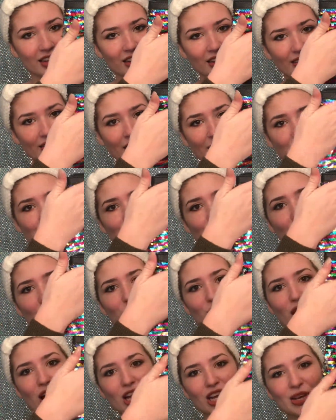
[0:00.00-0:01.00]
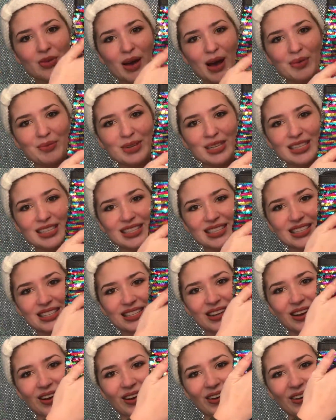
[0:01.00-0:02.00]
whatever, you know what I'm talking about, but
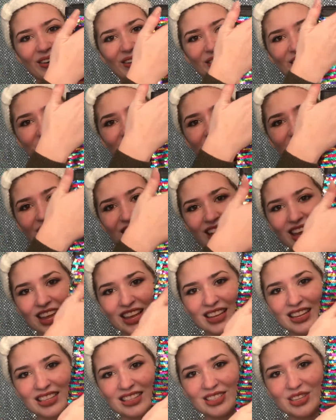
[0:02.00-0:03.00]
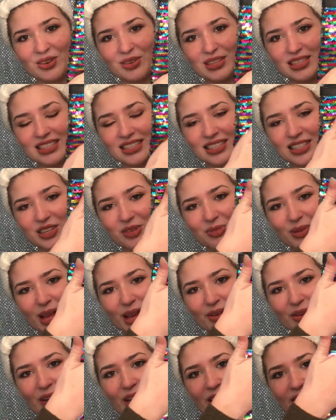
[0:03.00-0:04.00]
it's so addicting to
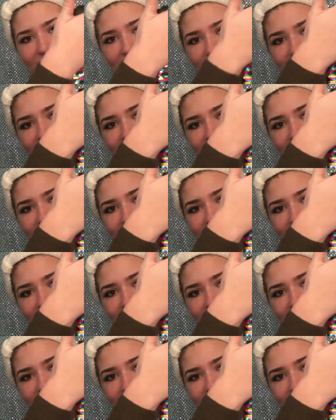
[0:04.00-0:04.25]
play with.